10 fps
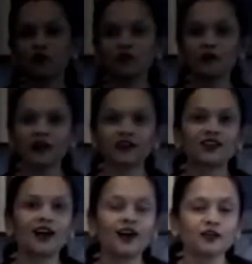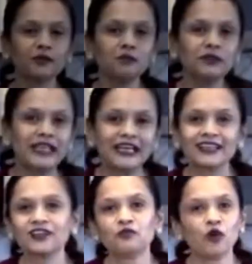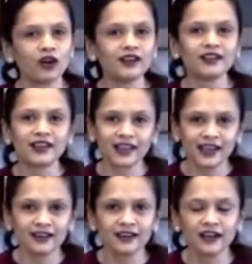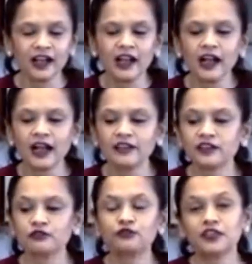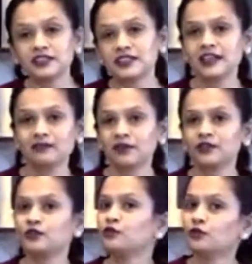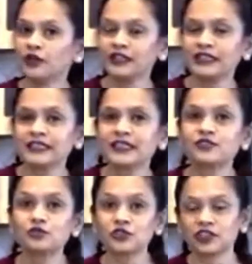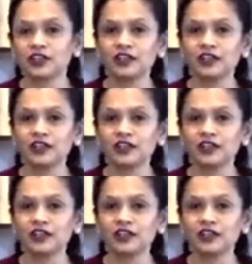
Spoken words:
to make a cardamom date and walnut cake, and the first step to doing this is to turn